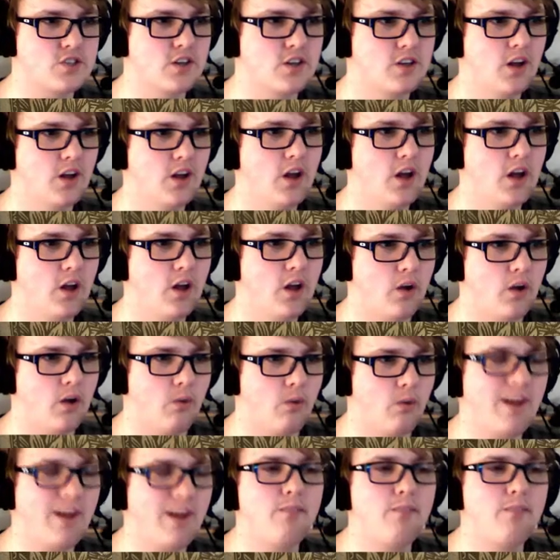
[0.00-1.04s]

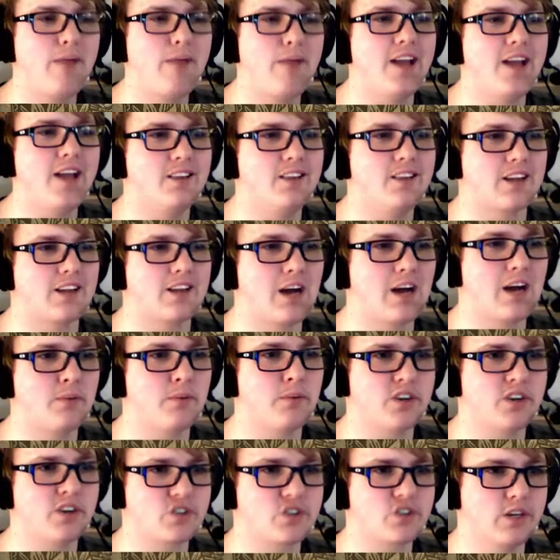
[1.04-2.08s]
Well met, the goblin
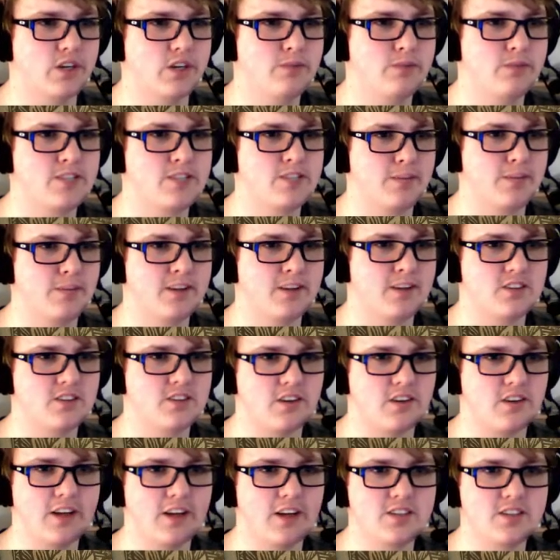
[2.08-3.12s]
exclaims, stepping into the
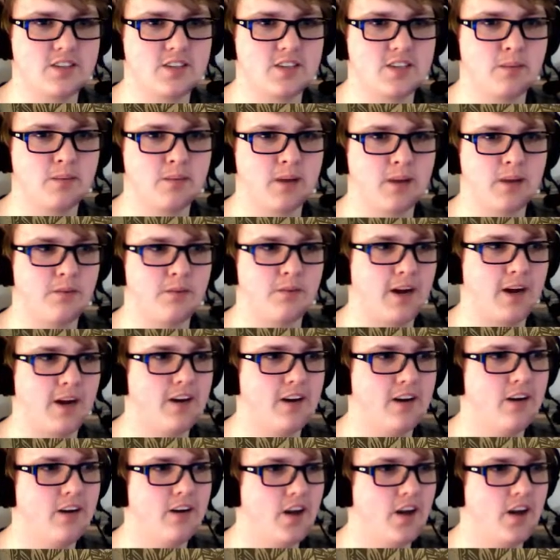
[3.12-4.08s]
light and sitting by the fire.